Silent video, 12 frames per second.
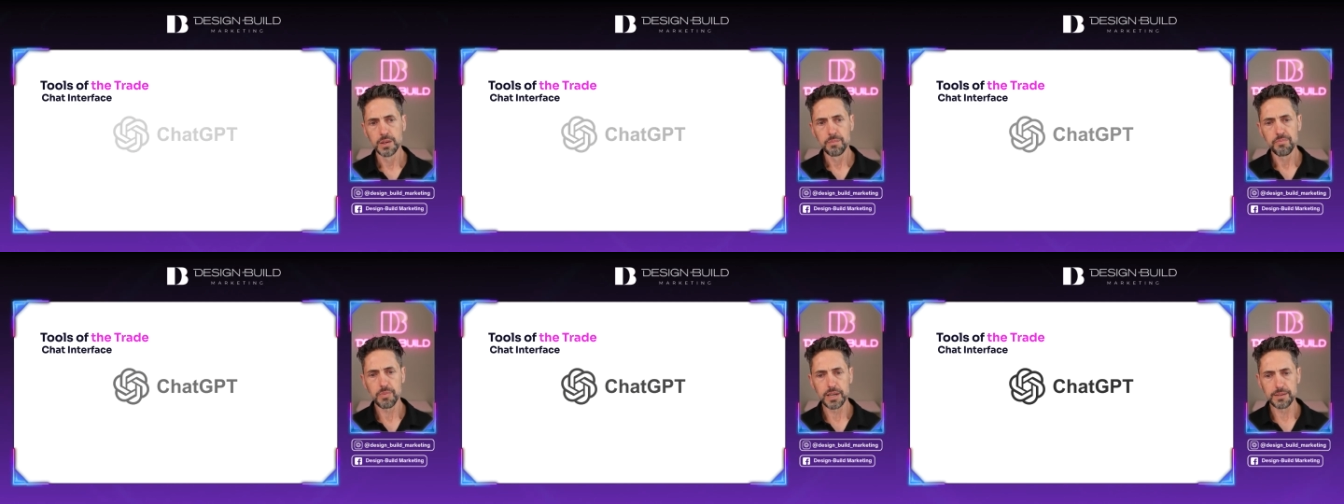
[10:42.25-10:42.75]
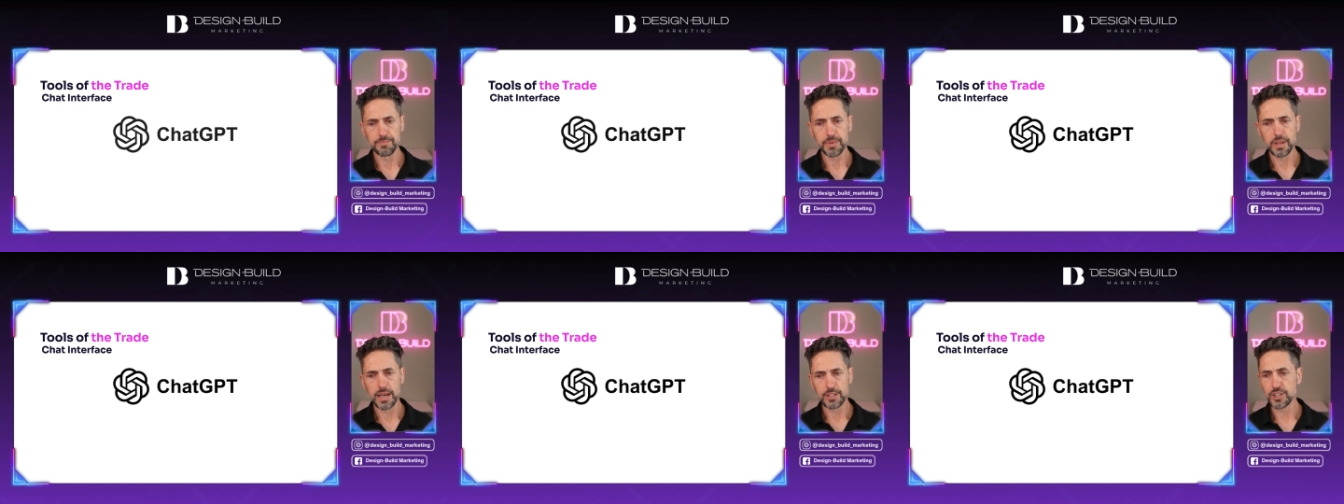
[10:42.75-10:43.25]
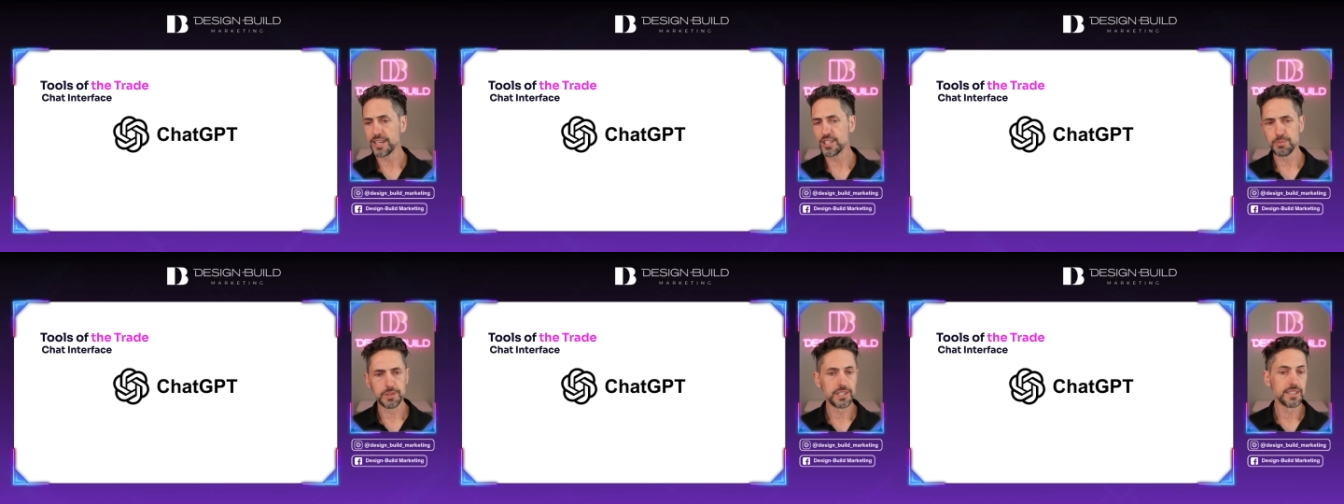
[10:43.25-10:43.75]
But
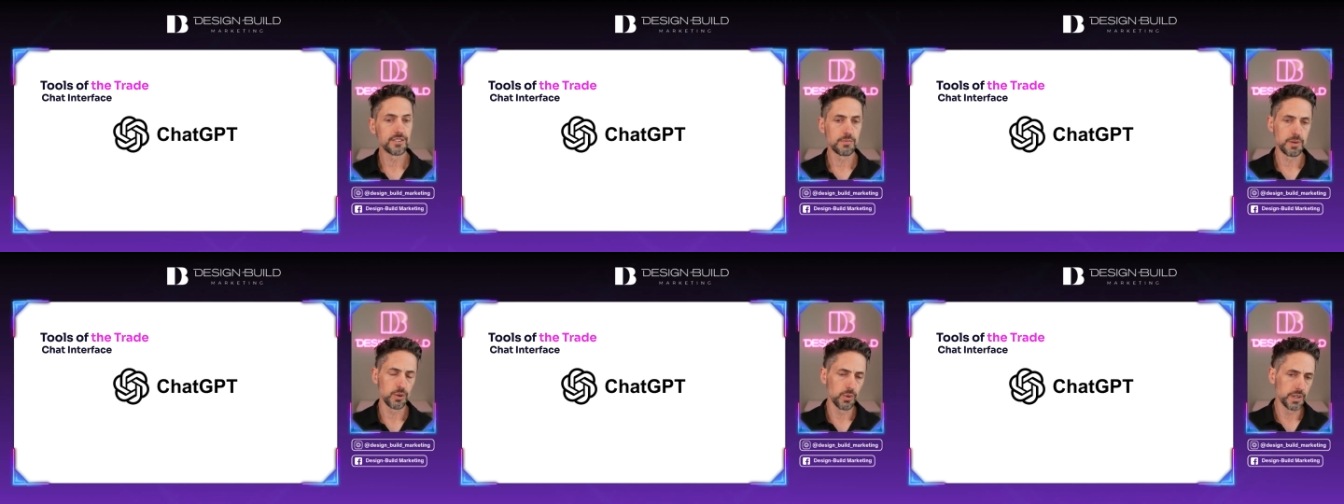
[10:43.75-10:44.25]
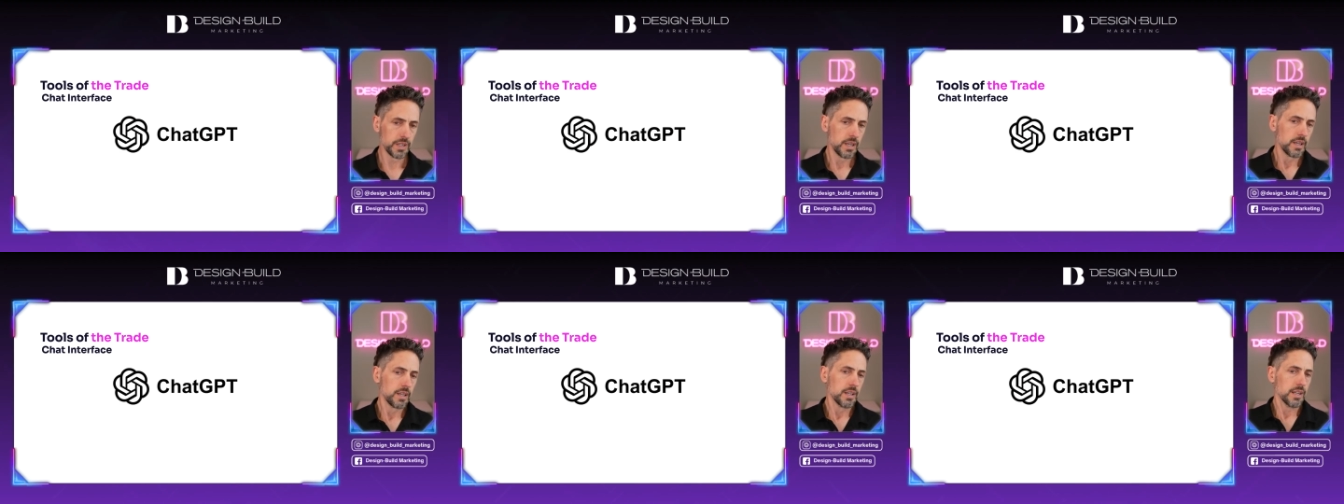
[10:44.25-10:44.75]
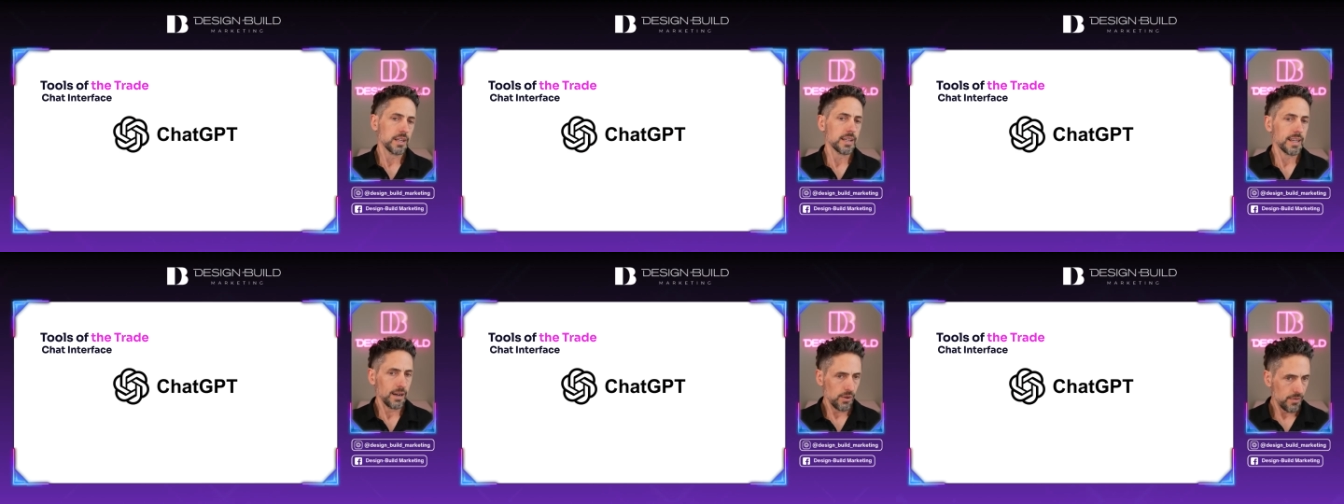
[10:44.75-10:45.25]
ChatGPT is the big one.
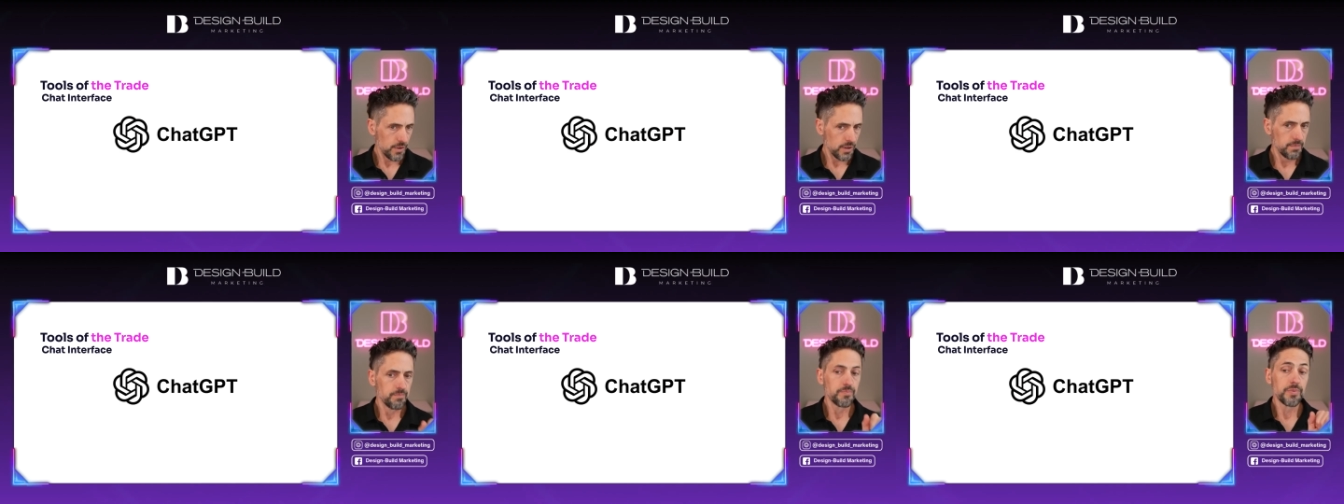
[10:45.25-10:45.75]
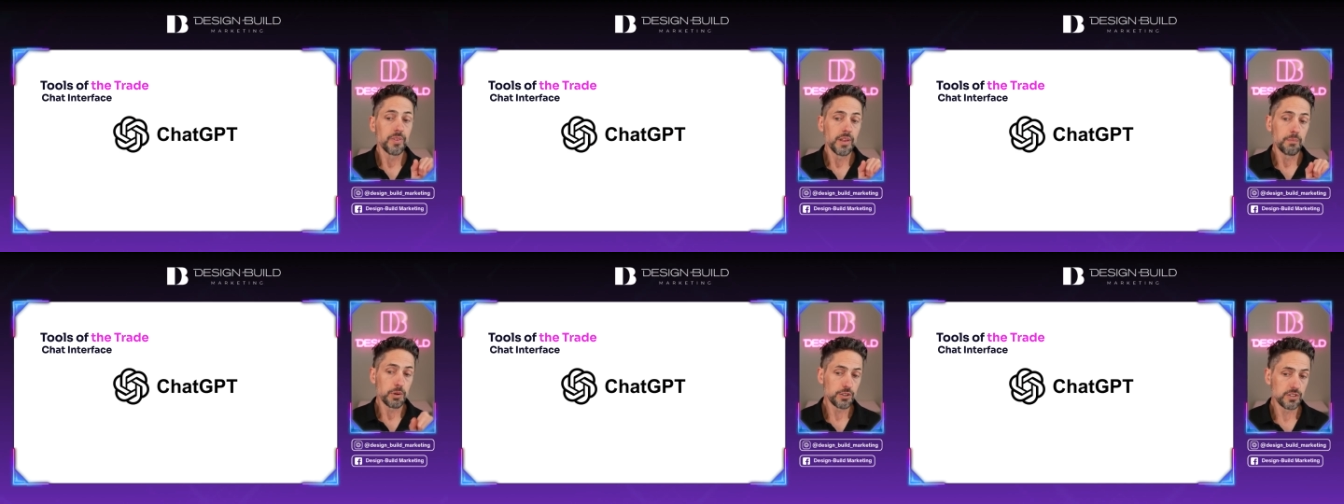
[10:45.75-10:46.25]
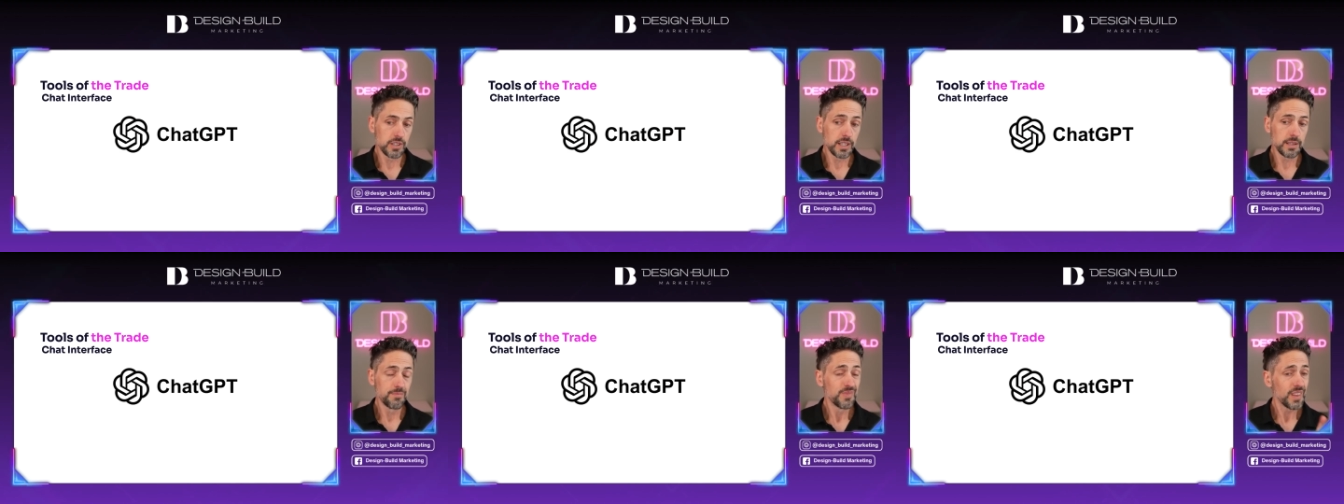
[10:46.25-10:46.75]
However,
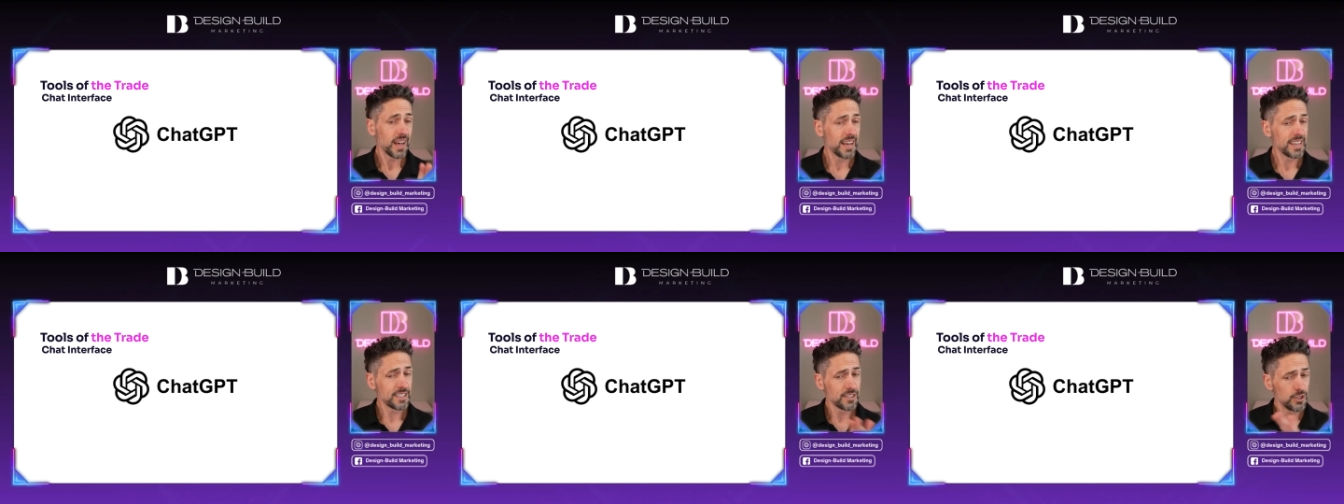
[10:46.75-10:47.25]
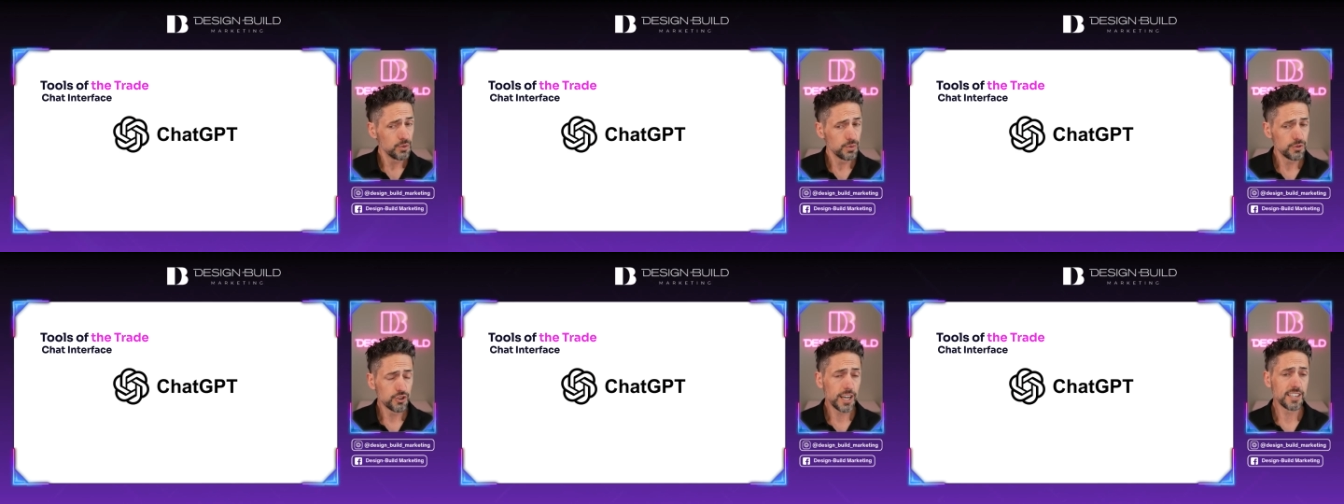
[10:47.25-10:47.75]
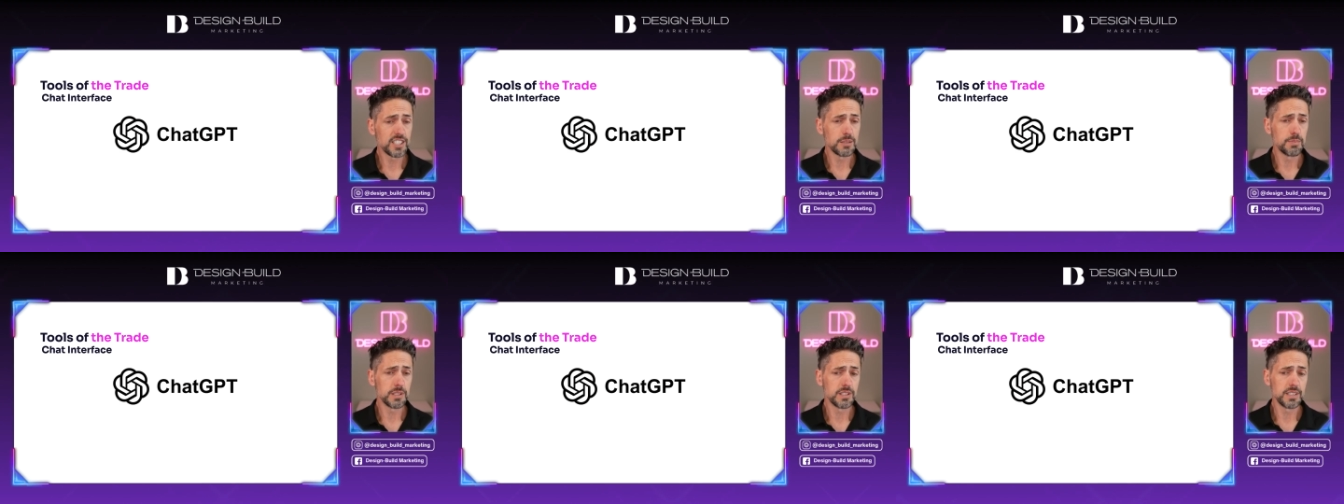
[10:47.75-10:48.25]
personally, I use
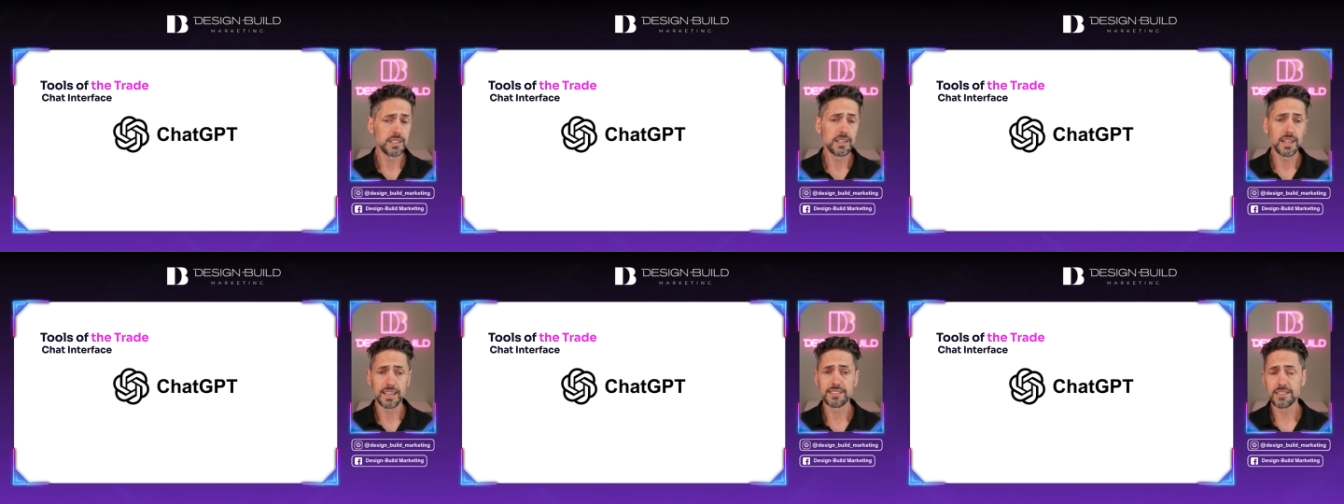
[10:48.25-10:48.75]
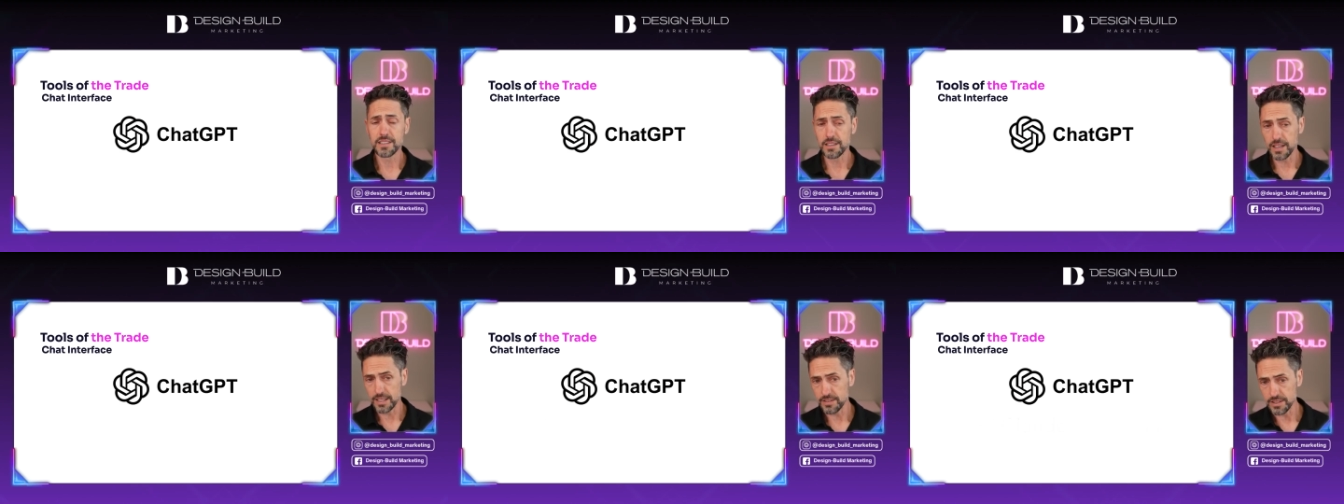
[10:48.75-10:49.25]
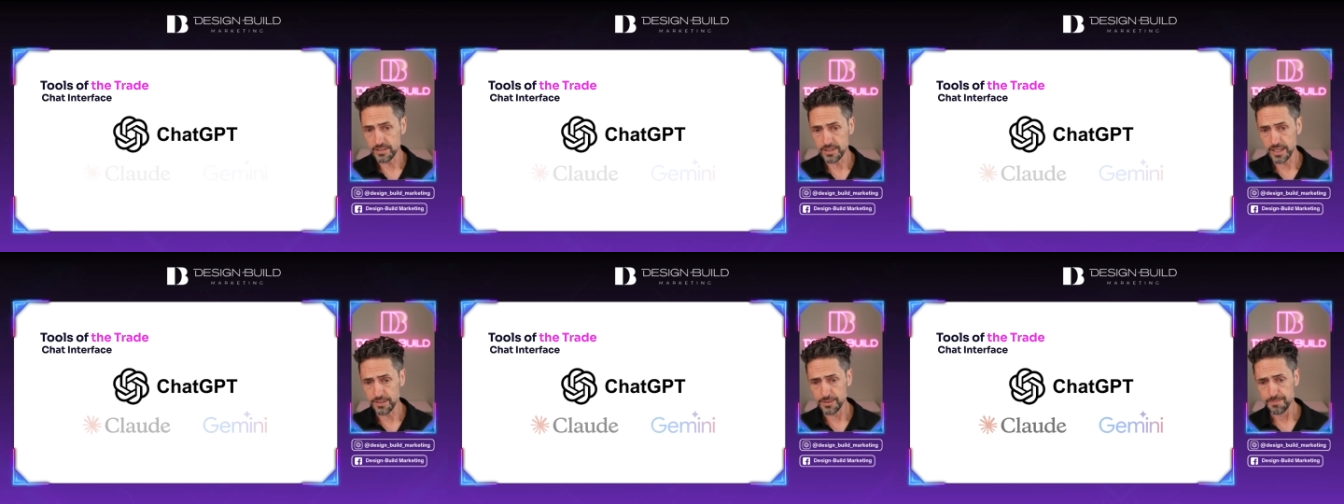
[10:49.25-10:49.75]
ChatGPT less and less these
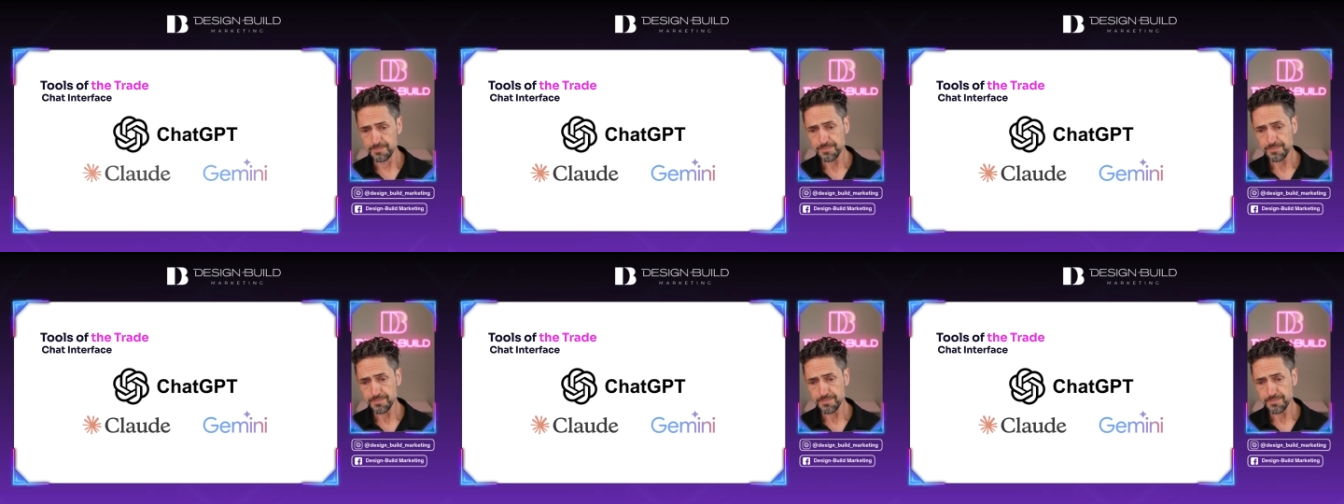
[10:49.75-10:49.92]
days.